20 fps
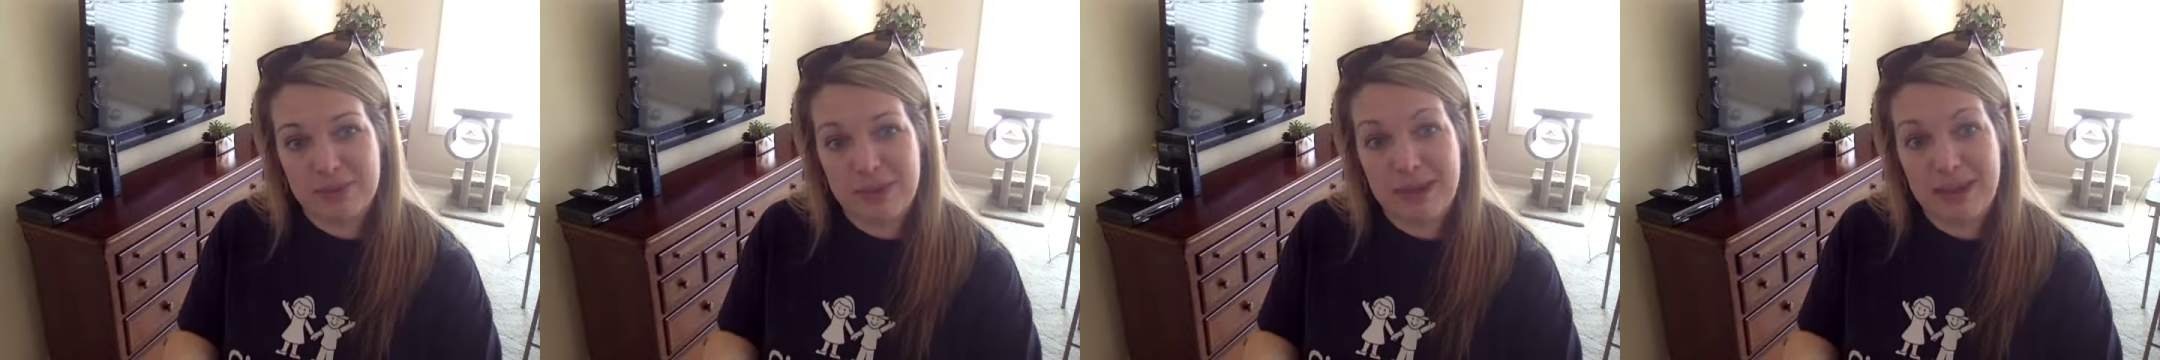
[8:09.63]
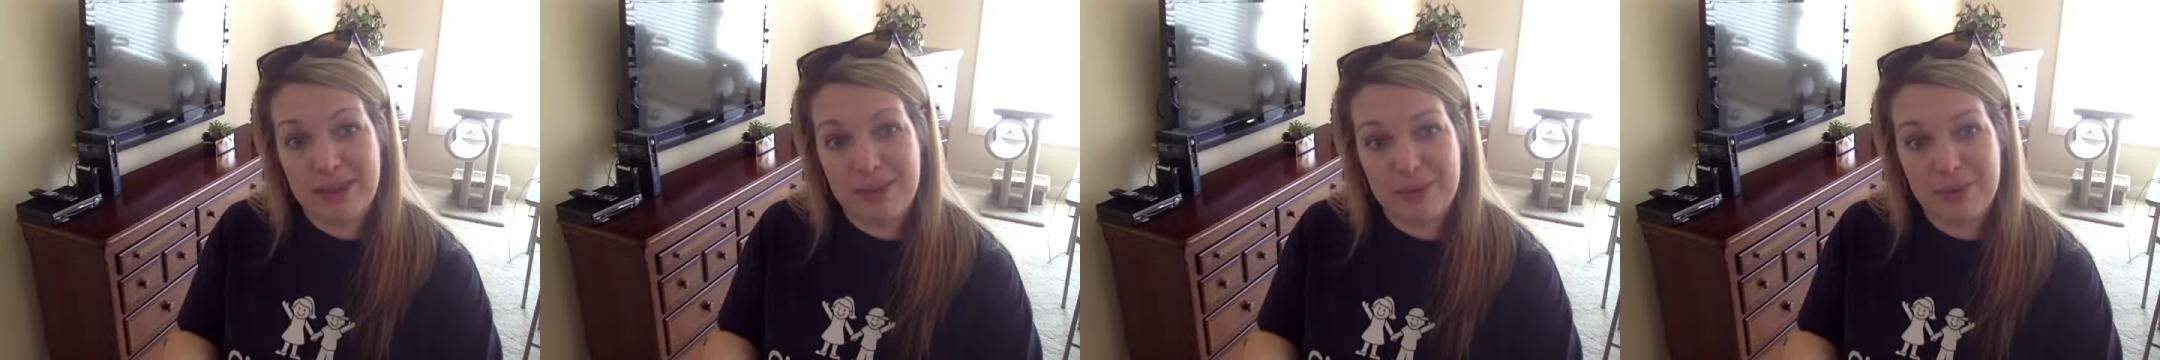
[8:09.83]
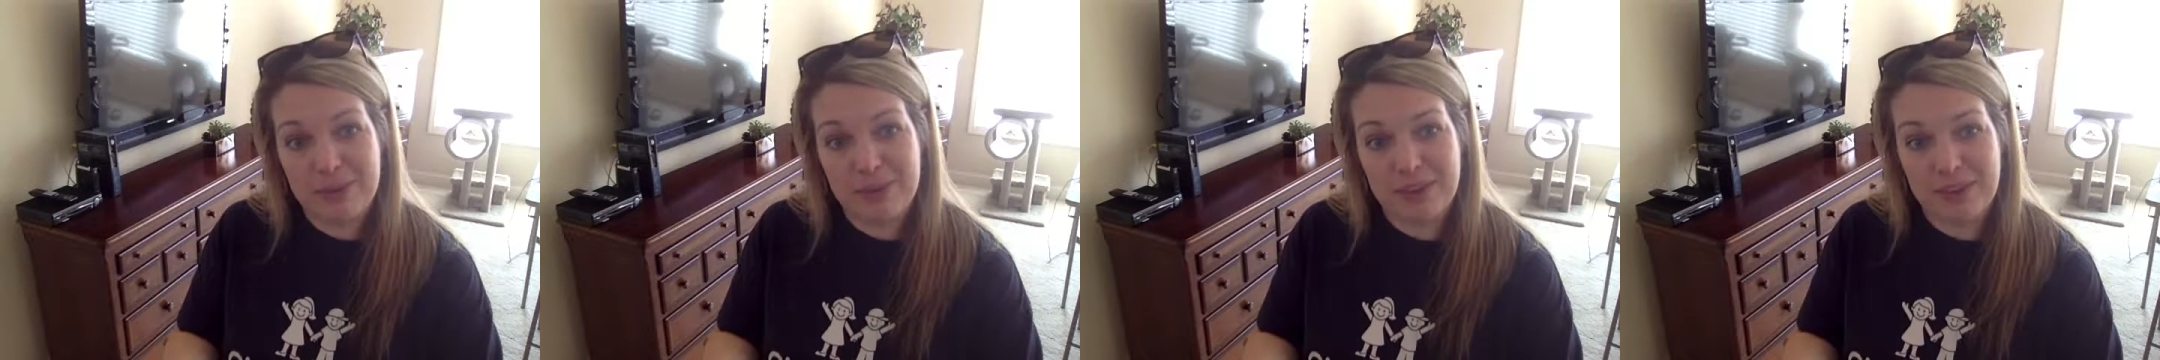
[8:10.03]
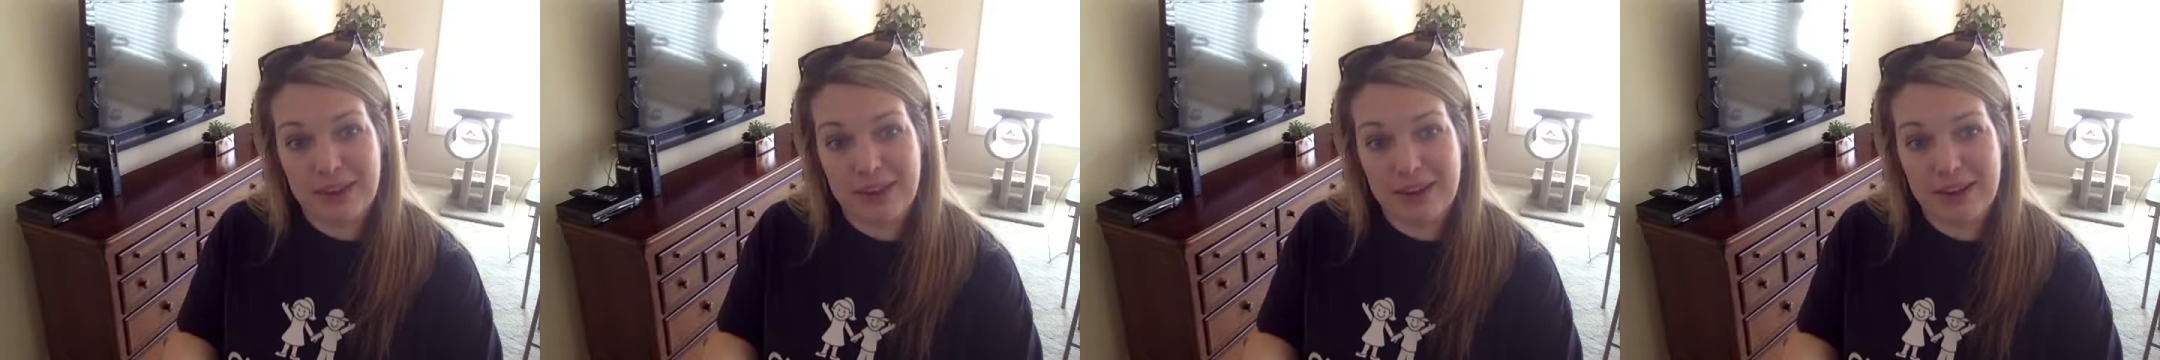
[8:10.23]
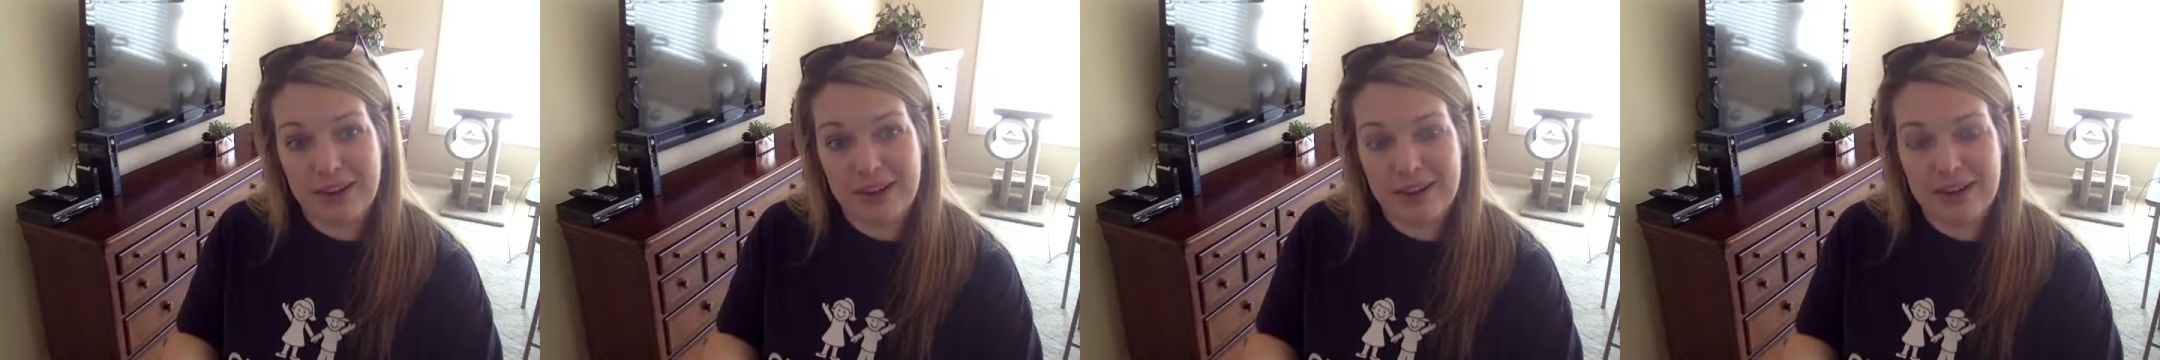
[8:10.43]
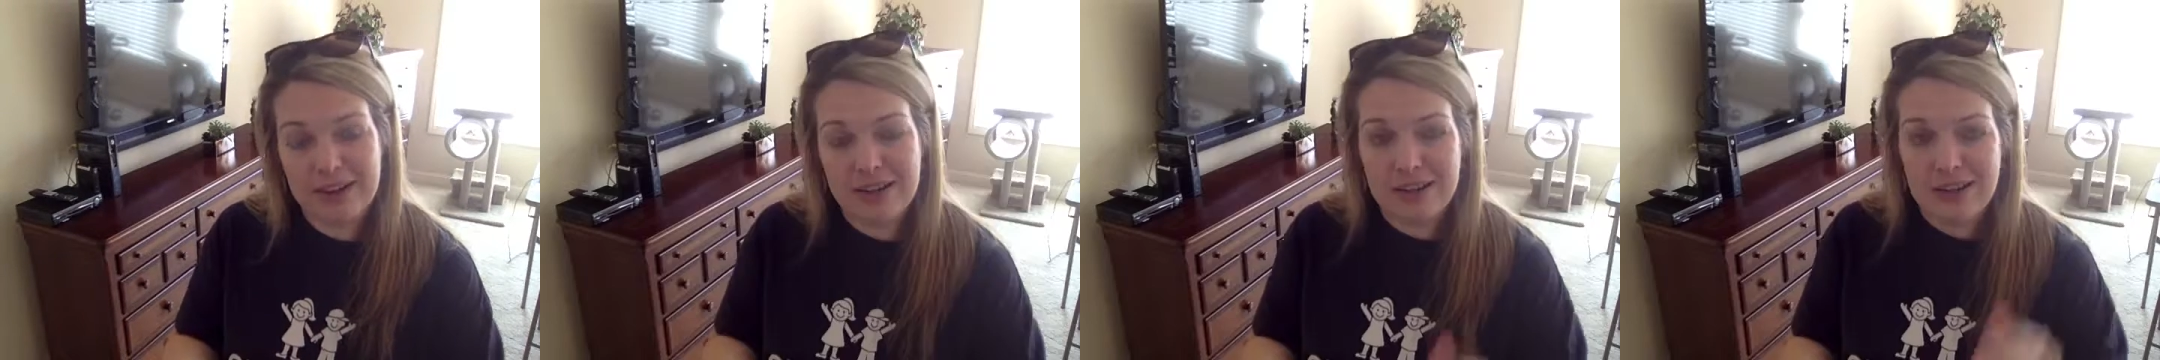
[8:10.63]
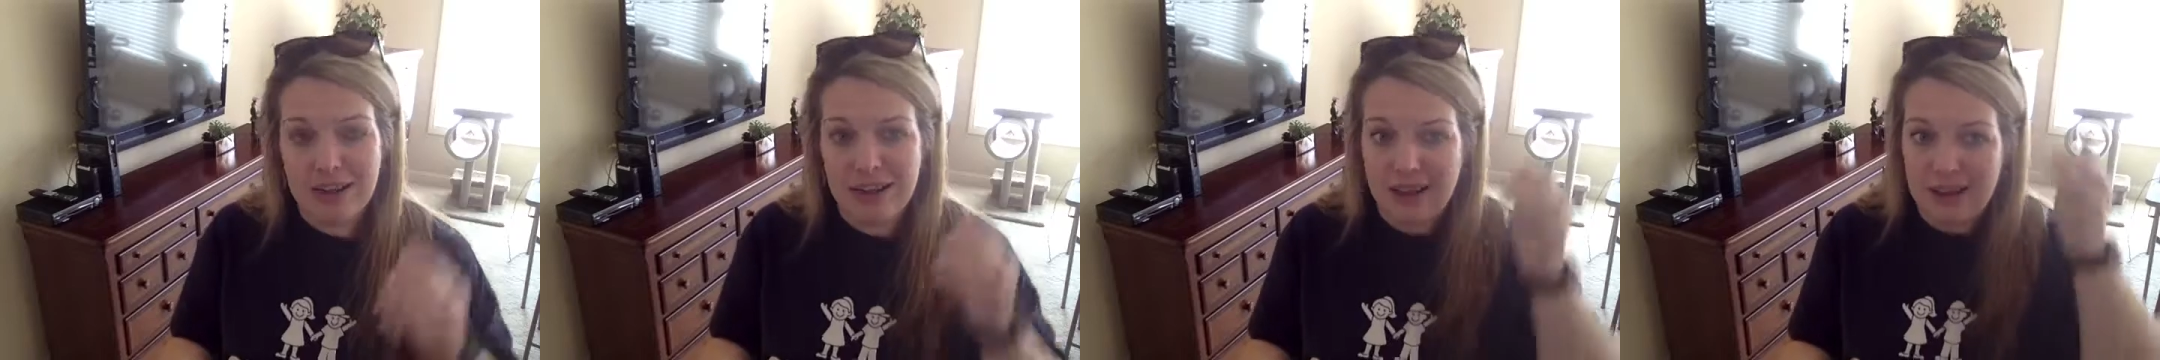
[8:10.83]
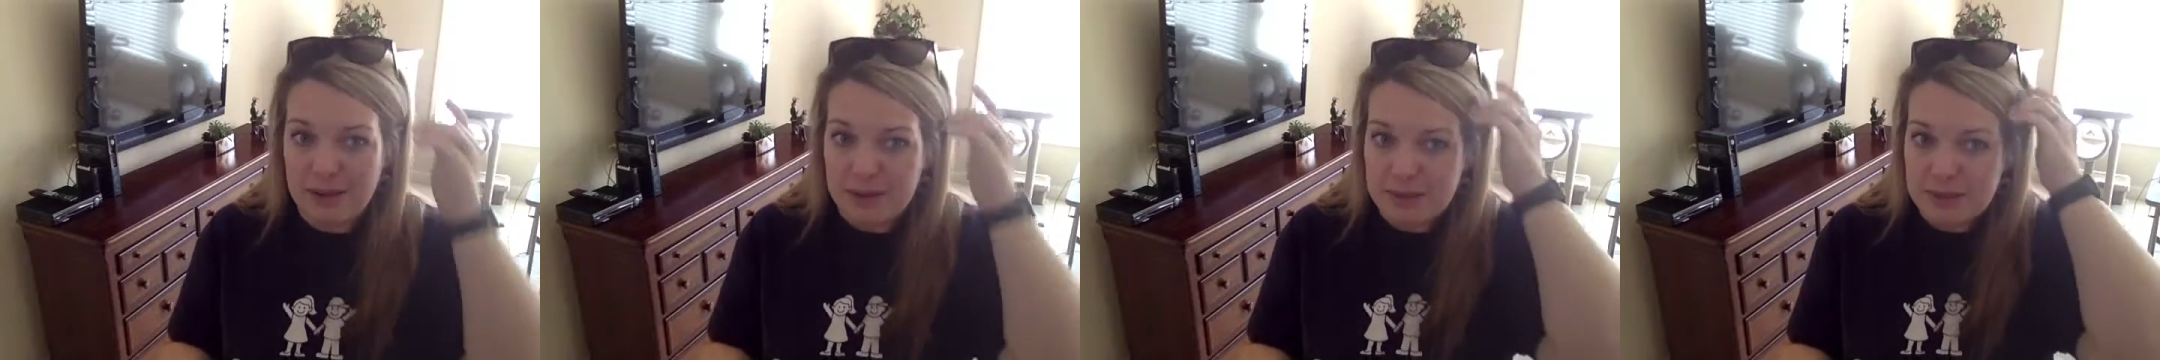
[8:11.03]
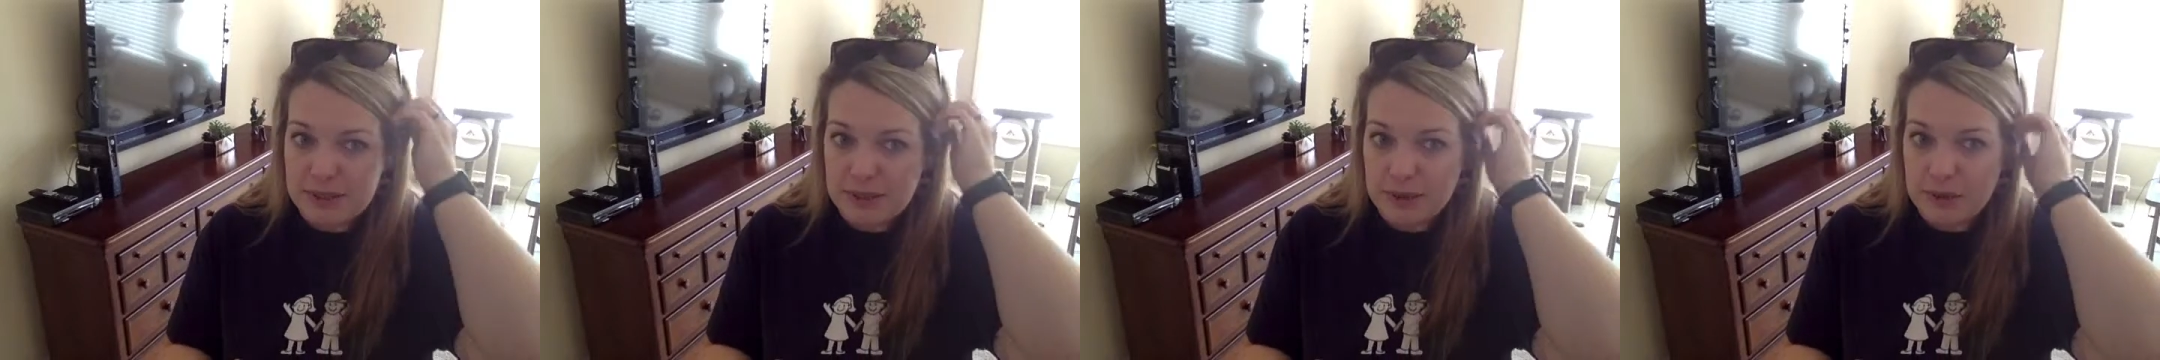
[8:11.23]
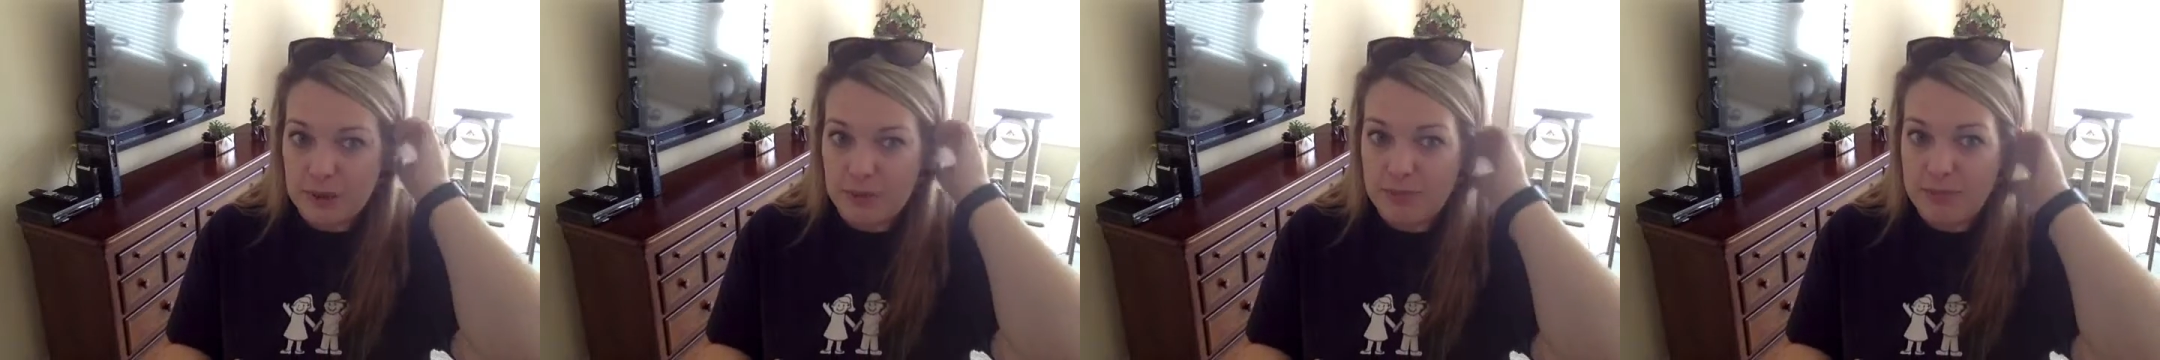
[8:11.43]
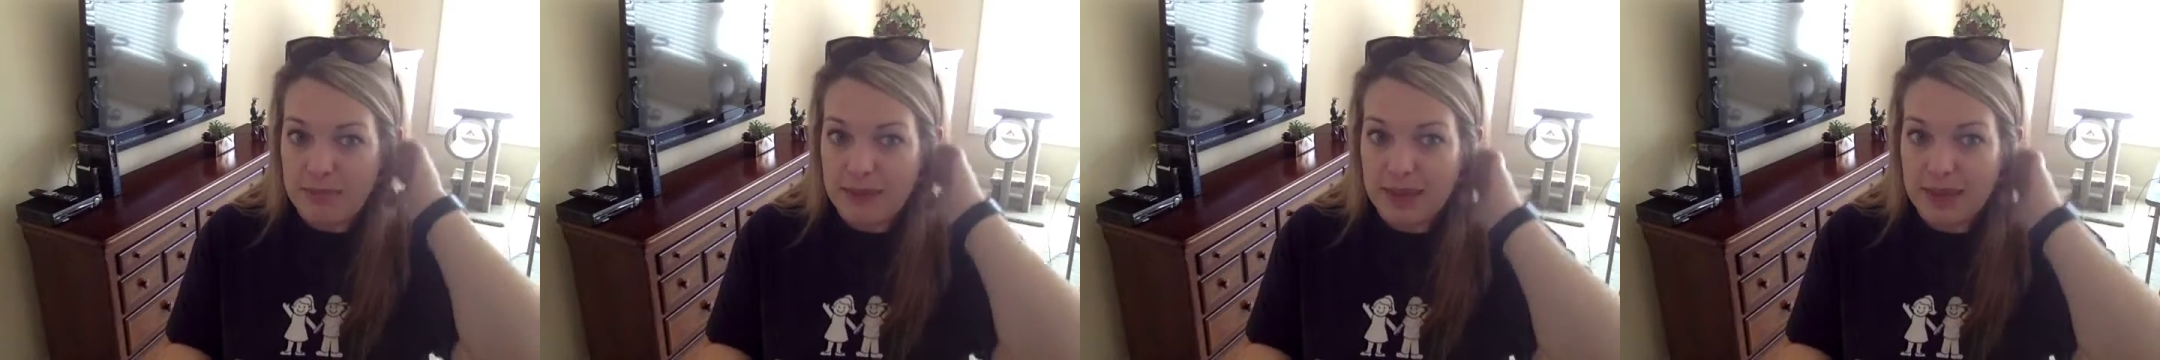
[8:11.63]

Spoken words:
pay for the care. So you